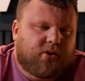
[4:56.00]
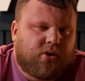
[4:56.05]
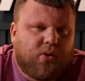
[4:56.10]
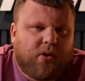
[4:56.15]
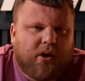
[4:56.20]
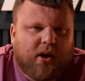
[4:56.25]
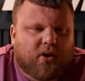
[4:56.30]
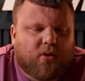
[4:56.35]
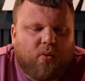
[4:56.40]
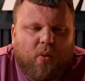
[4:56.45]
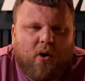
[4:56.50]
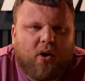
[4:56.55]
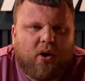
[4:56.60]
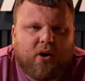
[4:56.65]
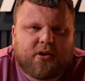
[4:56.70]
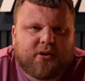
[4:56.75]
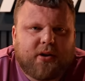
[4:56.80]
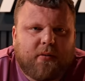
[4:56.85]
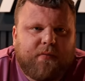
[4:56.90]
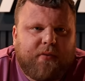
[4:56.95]
2.25
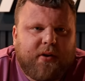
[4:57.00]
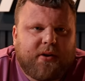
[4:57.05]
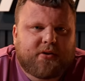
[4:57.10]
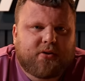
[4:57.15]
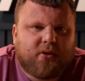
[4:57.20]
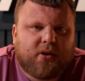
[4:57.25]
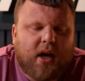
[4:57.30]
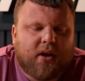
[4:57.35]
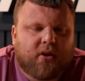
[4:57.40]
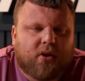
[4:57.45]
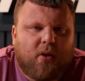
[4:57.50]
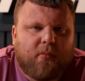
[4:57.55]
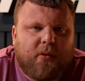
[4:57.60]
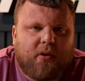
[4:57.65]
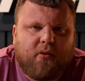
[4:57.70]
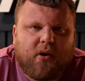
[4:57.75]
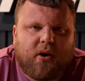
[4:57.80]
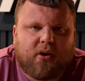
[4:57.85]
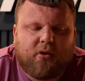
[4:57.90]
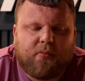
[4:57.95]
or something. So that got me
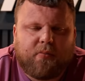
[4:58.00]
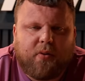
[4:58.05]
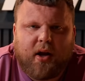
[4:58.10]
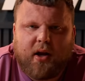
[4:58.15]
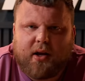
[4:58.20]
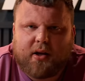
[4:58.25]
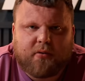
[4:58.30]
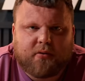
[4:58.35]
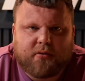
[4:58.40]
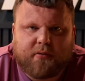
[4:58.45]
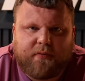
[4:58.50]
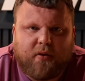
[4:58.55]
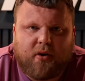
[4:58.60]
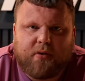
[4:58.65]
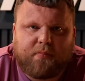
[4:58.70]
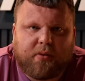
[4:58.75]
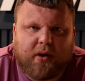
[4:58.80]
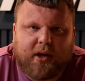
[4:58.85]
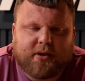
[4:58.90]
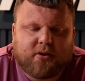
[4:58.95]
a really good point. I think it was
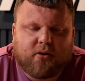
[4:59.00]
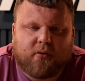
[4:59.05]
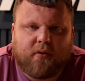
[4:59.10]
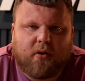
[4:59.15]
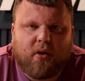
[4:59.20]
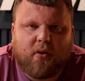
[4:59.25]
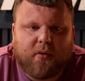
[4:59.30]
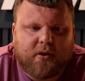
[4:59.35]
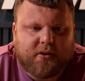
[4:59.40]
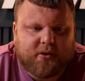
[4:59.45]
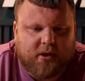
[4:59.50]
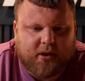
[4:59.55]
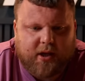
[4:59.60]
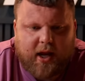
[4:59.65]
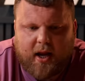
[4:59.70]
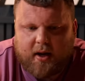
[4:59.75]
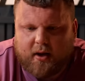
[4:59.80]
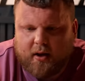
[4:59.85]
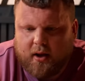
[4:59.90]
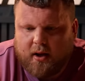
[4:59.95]
third place overall, which
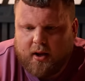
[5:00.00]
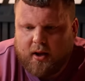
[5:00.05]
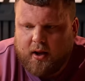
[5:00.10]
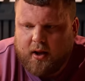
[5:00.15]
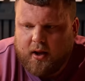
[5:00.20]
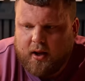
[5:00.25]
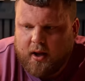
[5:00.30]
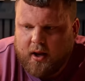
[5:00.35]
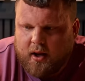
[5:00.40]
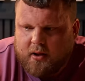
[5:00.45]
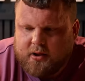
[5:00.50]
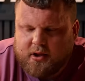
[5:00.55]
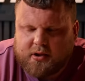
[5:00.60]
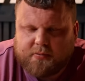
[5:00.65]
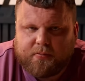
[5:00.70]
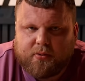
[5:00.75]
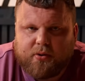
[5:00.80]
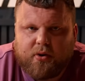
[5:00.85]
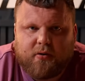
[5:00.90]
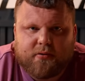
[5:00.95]
again,
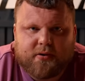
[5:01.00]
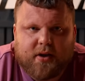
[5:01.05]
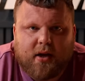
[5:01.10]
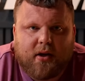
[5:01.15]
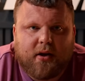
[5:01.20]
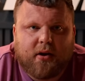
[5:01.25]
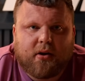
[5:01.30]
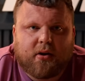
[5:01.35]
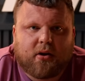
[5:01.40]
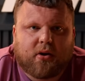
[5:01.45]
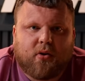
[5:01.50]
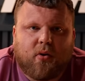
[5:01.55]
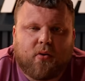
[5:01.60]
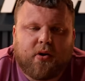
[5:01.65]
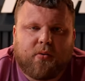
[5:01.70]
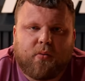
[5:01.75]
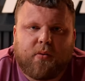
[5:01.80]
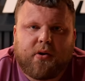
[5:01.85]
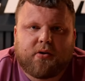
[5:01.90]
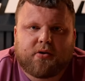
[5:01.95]
just proves that
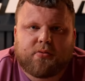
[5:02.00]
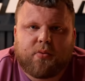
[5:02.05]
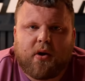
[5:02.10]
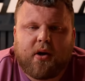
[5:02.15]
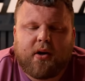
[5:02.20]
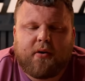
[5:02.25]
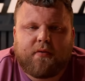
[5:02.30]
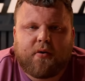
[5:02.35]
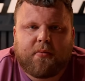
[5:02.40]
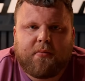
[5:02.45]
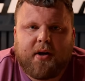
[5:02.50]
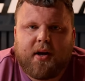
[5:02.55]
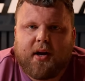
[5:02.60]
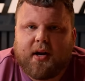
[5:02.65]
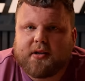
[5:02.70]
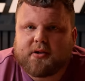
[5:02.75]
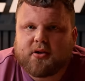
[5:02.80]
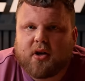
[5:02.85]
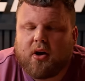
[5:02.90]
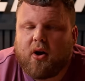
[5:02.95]
Conan Wheel's working for me, and
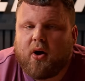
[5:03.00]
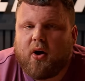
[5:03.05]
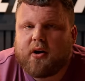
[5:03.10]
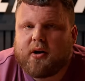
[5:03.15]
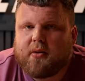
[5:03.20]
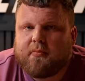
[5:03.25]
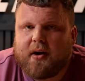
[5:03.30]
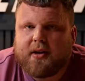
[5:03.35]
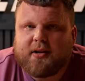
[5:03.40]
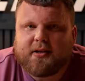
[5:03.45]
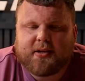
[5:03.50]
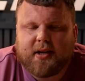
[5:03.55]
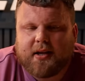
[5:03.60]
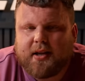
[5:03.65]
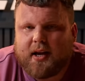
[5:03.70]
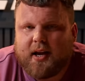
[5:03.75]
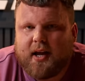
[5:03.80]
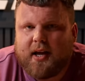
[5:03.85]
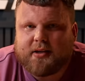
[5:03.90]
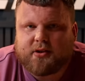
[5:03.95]
it's a lot on the mindset
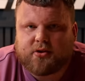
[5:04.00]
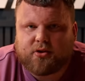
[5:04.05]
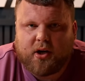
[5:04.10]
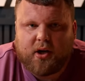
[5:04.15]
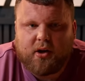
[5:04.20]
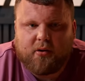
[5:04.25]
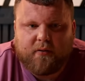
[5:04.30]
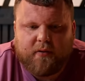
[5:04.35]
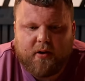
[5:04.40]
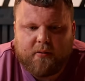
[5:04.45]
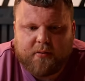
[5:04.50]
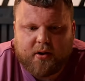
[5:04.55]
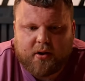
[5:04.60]
than it is training with it,